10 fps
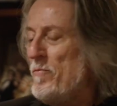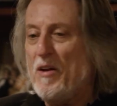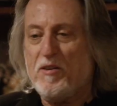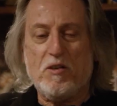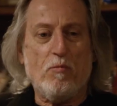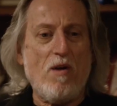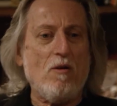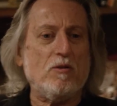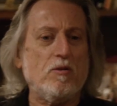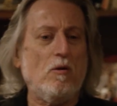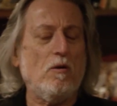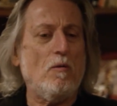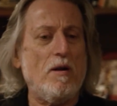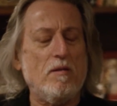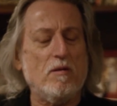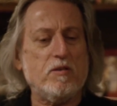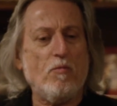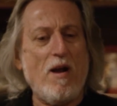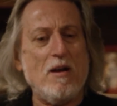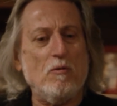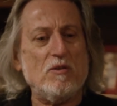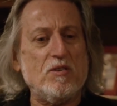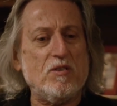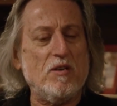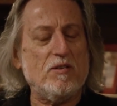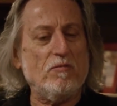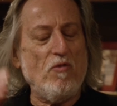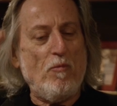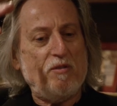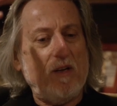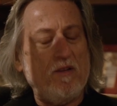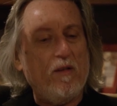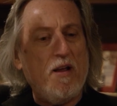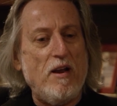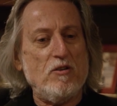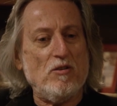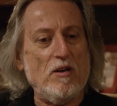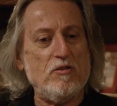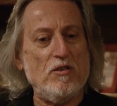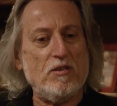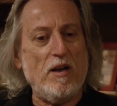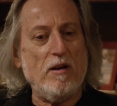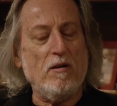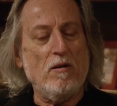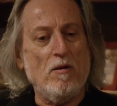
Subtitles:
it's a soprano solo, and the soprano is representing the angel, and she's saying,